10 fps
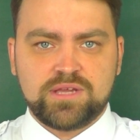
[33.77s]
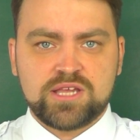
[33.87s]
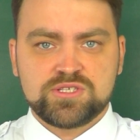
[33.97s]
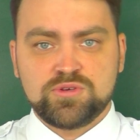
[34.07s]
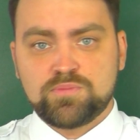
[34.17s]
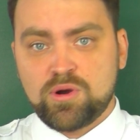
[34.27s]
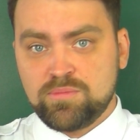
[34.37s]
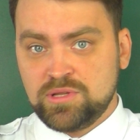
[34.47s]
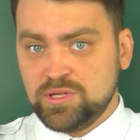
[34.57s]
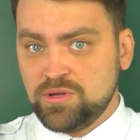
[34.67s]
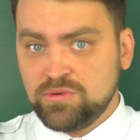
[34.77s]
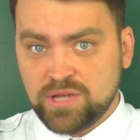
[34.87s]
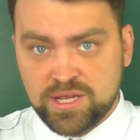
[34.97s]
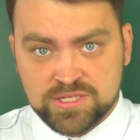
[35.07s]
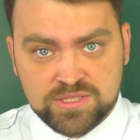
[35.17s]
As you probably know,
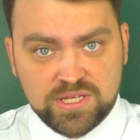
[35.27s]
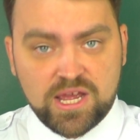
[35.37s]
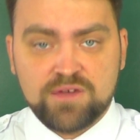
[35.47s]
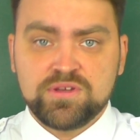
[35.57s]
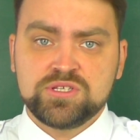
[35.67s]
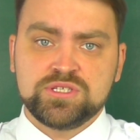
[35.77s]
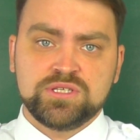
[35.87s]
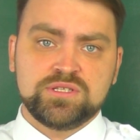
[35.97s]
guys, the aviation